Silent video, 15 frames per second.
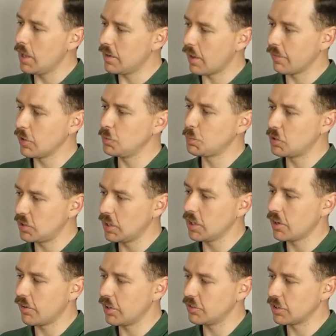Now this
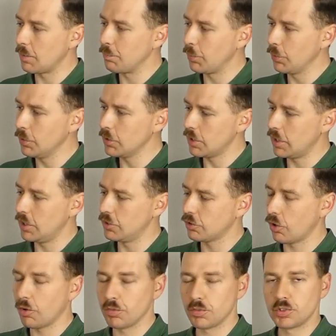particular example is
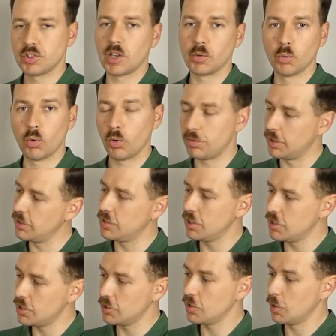of Second War
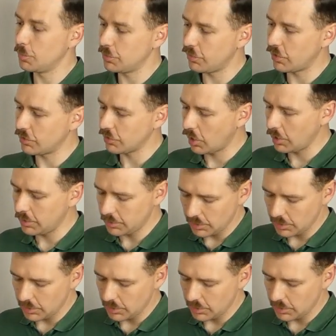vintage in terms of design.